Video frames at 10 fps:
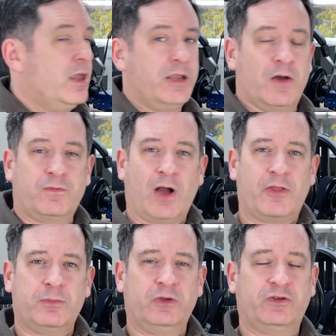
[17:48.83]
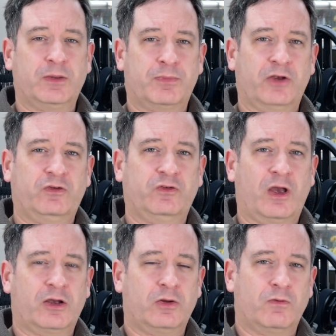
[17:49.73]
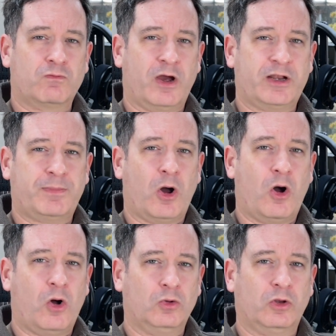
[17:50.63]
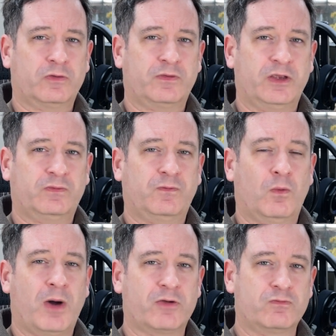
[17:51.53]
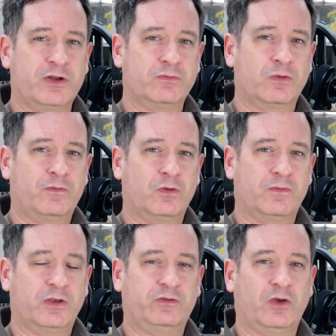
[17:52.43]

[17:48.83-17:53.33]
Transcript: Now, for other music impressions, I'm going to write up a whole lot of these for my written review of this,